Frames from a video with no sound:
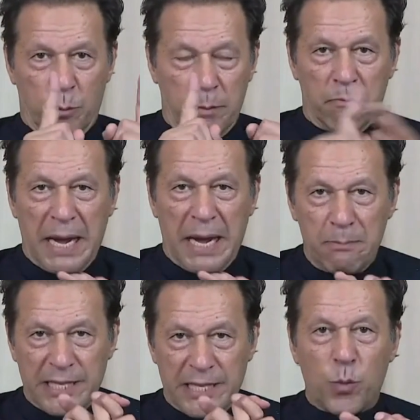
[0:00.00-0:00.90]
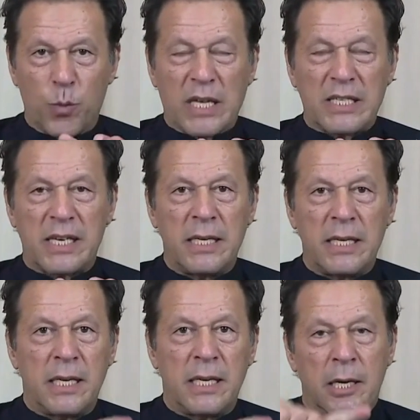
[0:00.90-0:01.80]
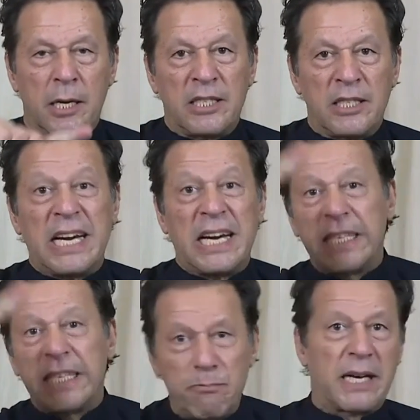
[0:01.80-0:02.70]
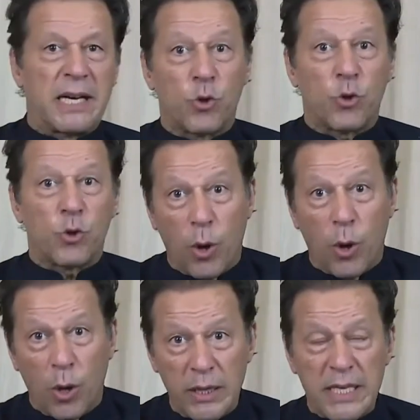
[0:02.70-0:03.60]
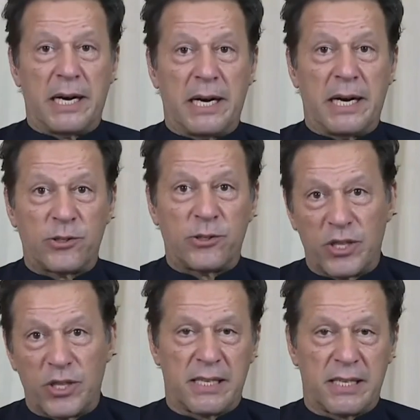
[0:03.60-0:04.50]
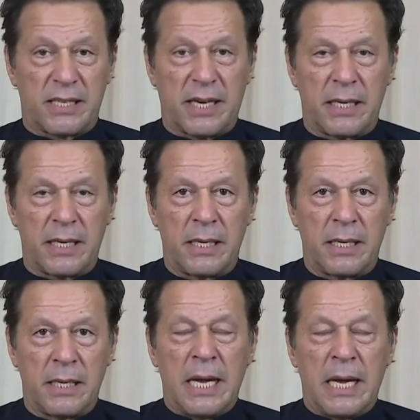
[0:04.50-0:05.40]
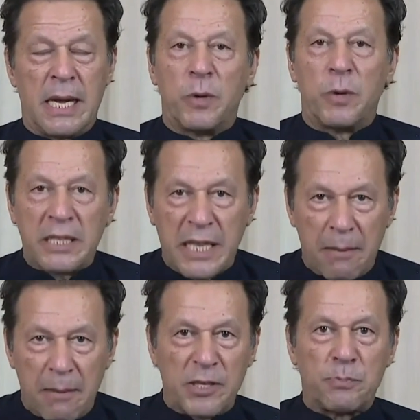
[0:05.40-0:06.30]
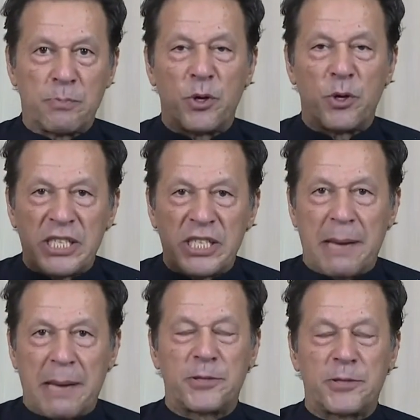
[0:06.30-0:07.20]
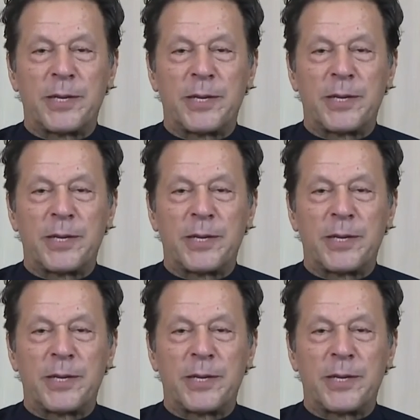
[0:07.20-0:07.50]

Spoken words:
my party on one side, 13 parties, all the other parties on the other side. And with government support, establishment